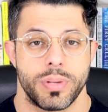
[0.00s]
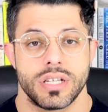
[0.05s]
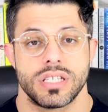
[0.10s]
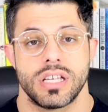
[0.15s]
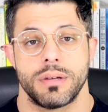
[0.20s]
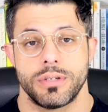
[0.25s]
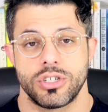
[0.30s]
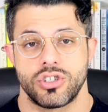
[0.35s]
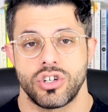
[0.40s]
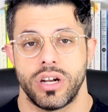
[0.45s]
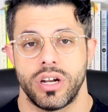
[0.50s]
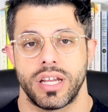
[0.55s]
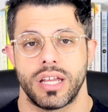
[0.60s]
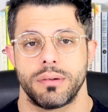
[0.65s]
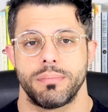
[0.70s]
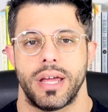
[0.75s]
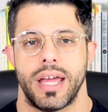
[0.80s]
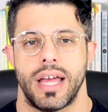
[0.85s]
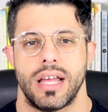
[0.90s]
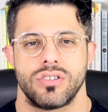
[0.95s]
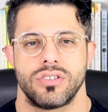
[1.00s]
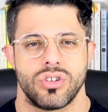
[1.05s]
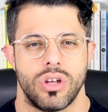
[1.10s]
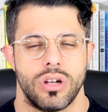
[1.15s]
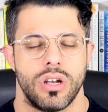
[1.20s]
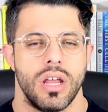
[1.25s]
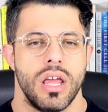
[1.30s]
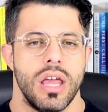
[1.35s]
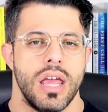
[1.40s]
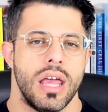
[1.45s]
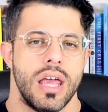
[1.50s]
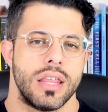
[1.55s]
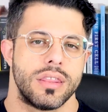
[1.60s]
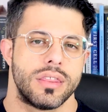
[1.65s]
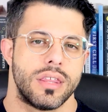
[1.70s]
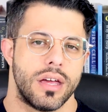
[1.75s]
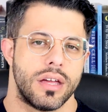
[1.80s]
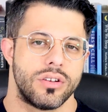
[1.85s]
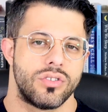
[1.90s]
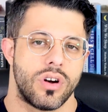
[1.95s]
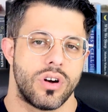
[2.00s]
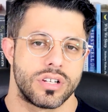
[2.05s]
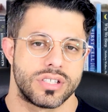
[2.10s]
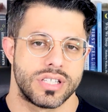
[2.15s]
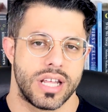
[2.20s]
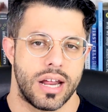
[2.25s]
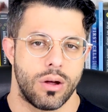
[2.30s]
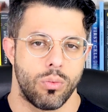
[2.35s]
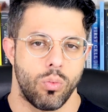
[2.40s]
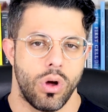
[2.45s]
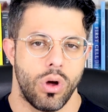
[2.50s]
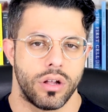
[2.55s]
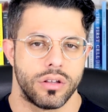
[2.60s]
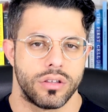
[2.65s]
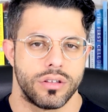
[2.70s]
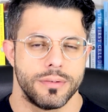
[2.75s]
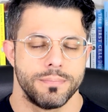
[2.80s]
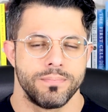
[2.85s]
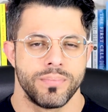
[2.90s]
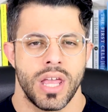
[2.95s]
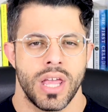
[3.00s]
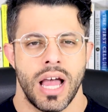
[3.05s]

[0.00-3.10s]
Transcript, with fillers: because I've been trying to get my hands on the drugs that I want.